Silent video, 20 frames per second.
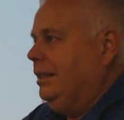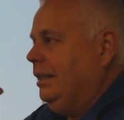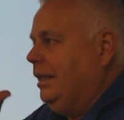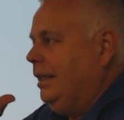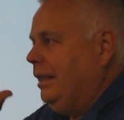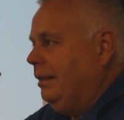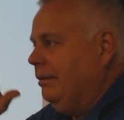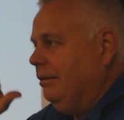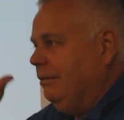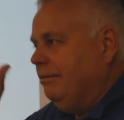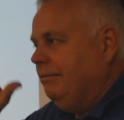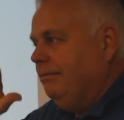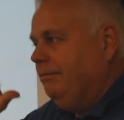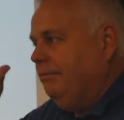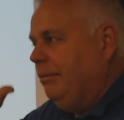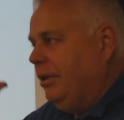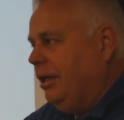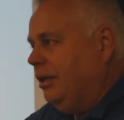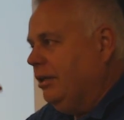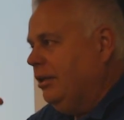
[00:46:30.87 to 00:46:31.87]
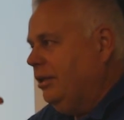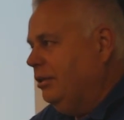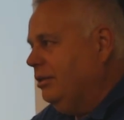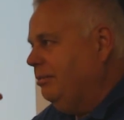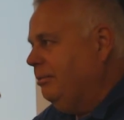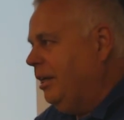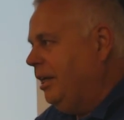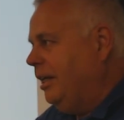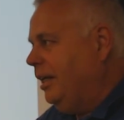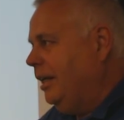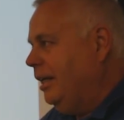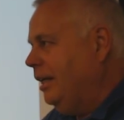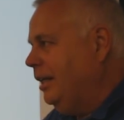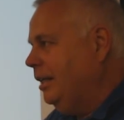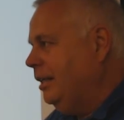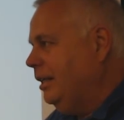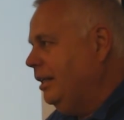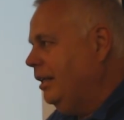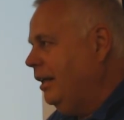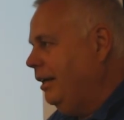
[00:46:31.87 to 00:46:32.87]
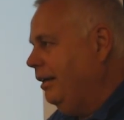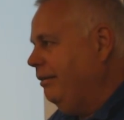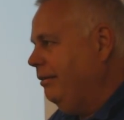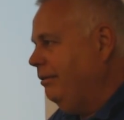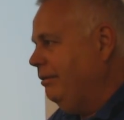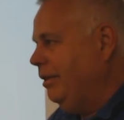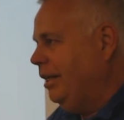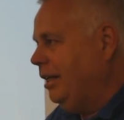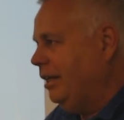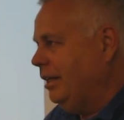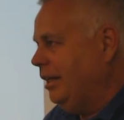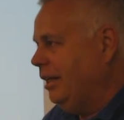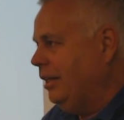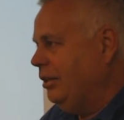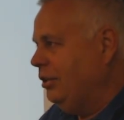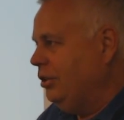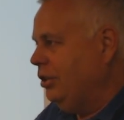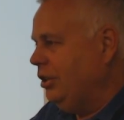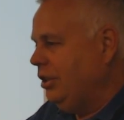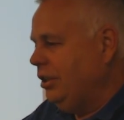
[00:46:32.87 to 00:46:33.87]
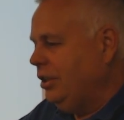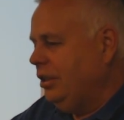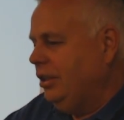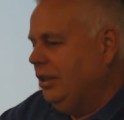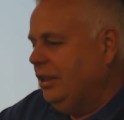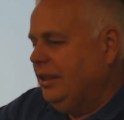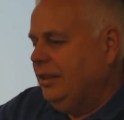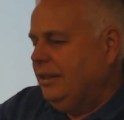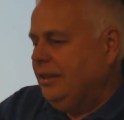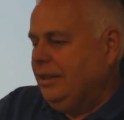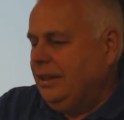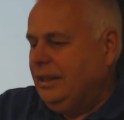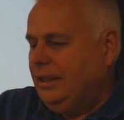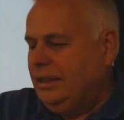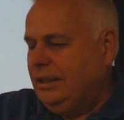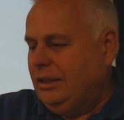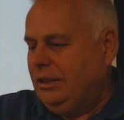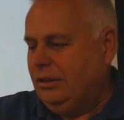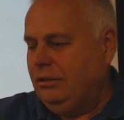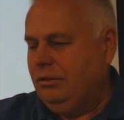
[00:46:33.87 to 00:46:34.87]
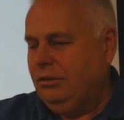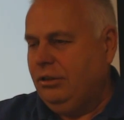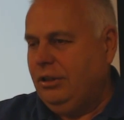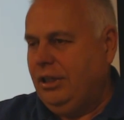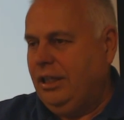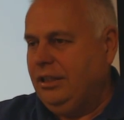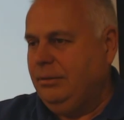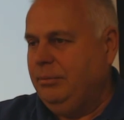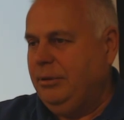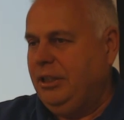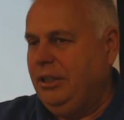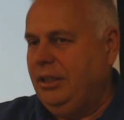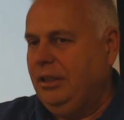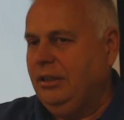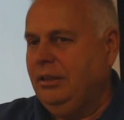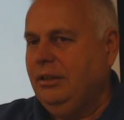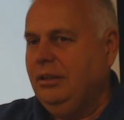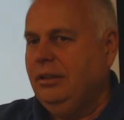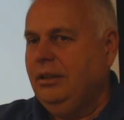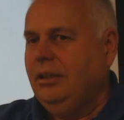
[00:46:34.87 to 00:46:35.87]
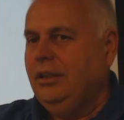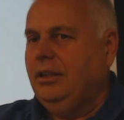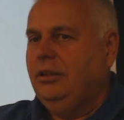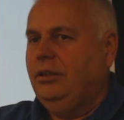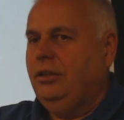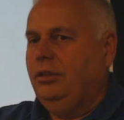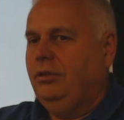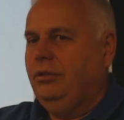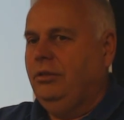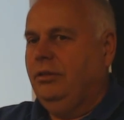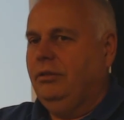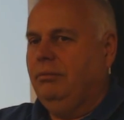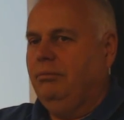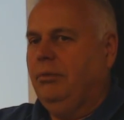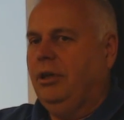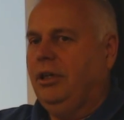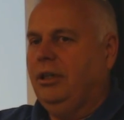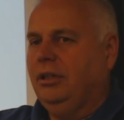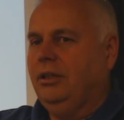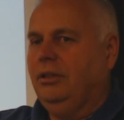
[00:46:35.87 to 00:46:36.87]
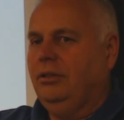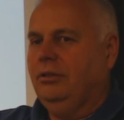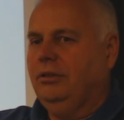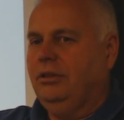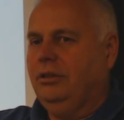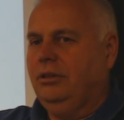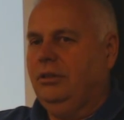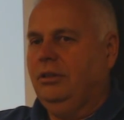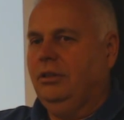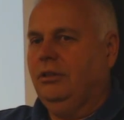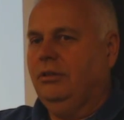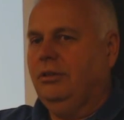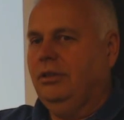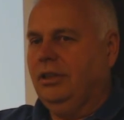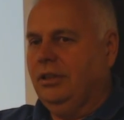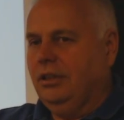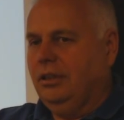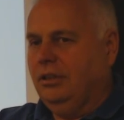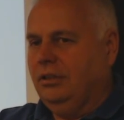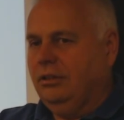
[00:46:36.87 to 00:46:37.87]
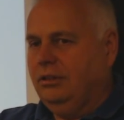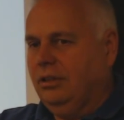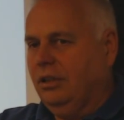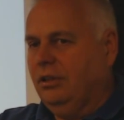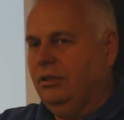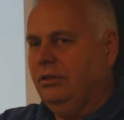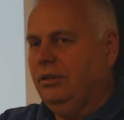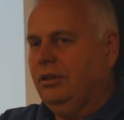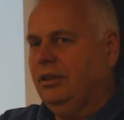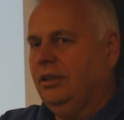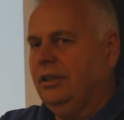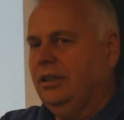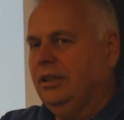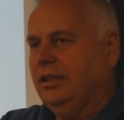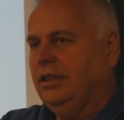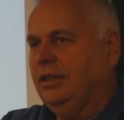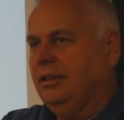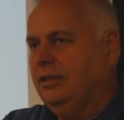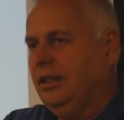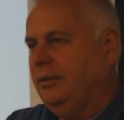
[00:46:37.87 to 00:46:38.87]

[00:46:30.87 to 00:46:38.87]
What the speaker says: The molecules in my hand have net energy. They're transmitting to the molecules that are going a little slower on the